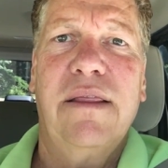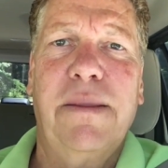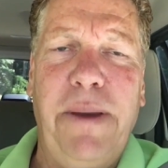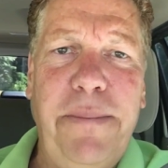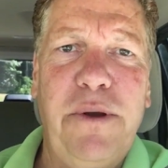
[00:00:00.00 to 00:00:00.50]

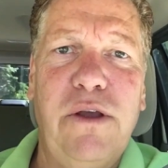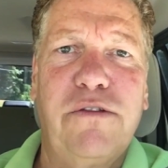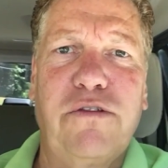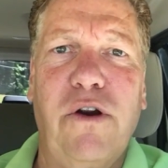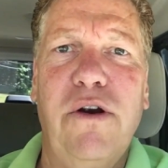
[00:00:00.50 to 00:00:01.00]
The people
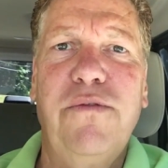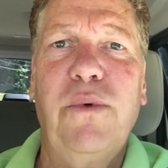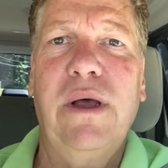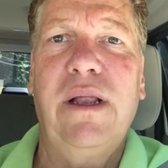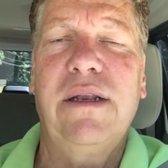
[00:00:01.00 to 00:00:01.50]
you'll serve
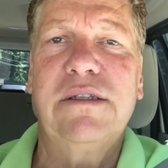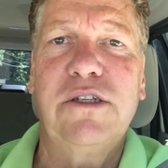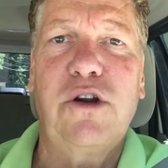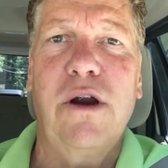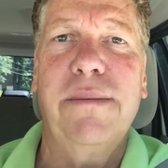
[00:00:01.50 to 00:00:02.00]
will
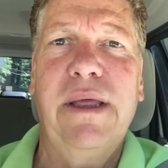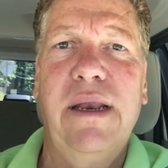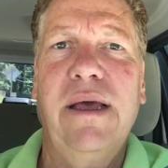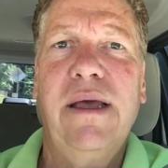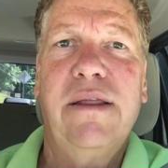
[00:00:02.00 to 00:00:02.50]

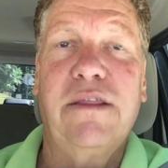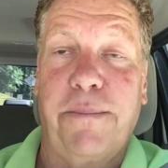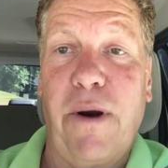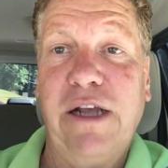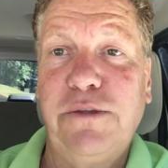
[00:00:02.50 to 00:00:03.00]
determine the
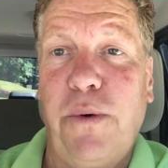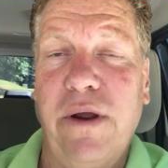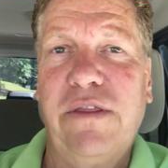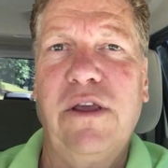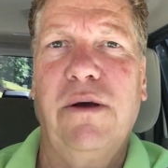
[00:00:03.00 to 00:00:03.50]
price
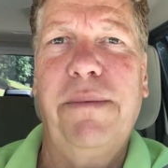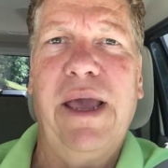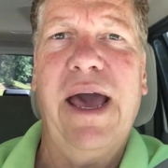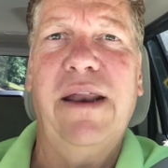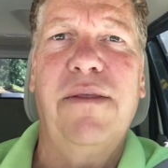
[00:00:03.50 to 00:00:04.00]
point that you'll
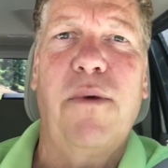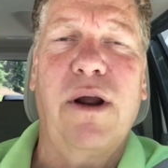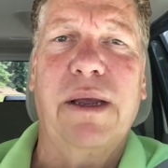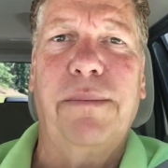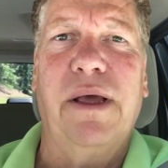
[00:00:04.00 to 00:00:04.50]
be at in the
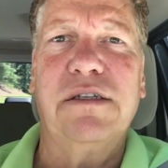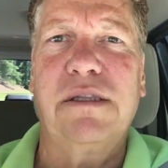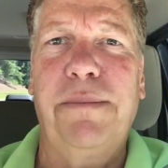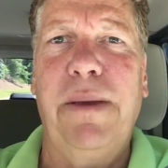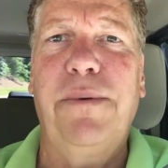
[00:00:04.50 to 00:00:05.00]
marketplace.
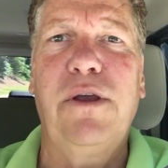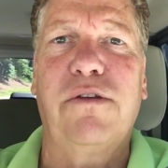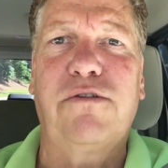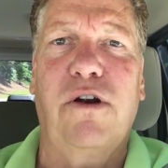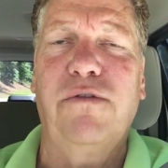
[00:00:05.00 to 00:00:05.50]
The people
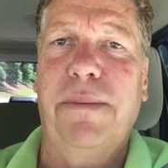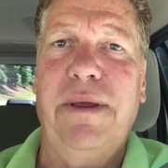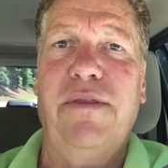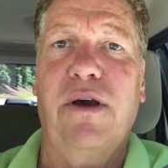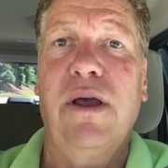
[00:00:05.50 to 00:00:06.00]
you'll serve will
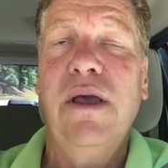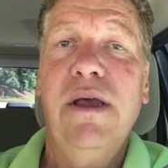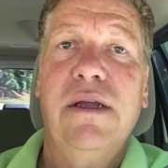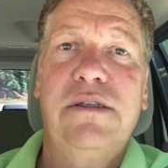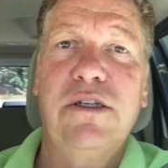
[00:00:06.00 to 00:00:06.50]
be the
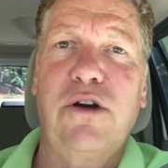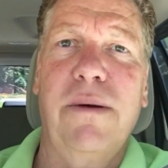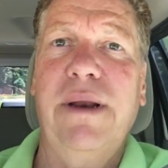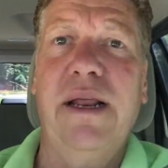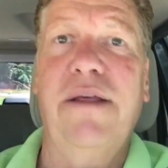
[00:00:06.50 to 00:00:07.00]

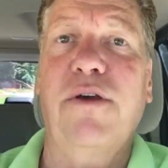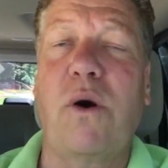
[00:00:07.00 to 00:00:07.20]
determinant of the